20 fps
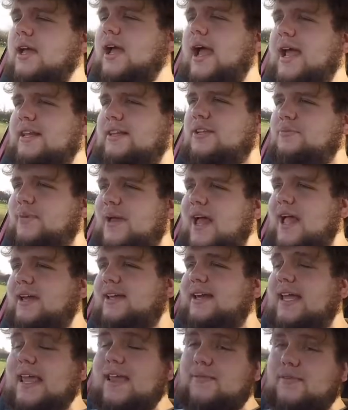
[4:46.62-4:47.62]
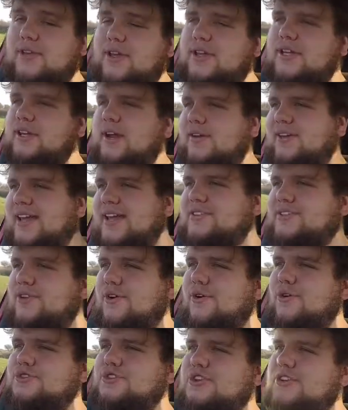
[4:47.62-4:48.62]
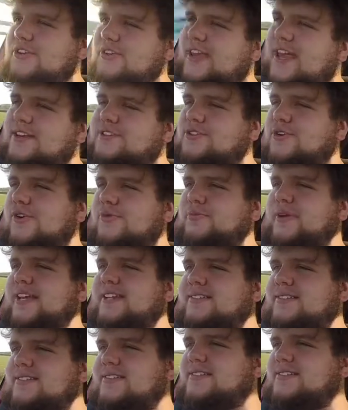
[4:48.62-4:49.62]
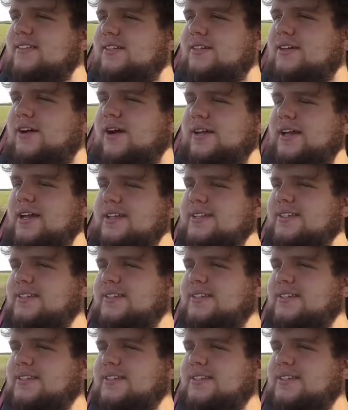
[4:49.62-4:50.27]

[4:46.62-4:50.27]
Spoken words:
In the back, even though you don't get doors, you do get door bins on either